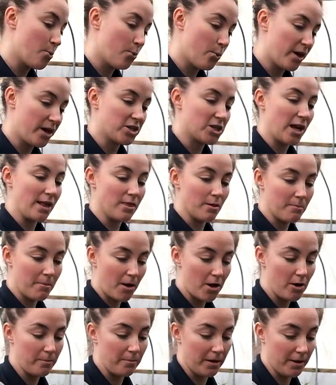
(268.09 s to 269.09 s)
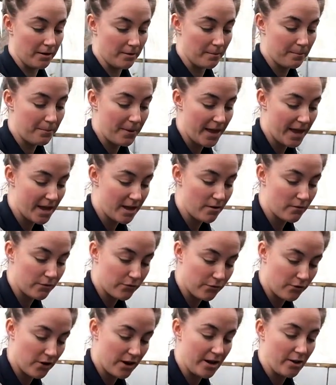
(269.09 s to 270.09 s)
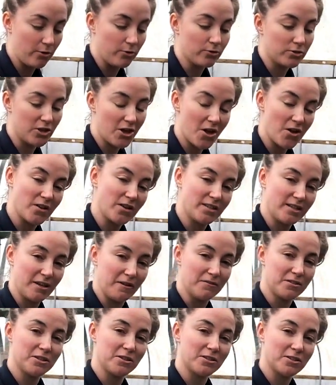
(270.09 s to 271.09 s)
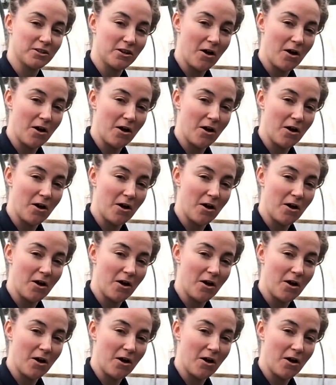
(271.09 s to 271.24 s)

which at the moment peat-free alternatives just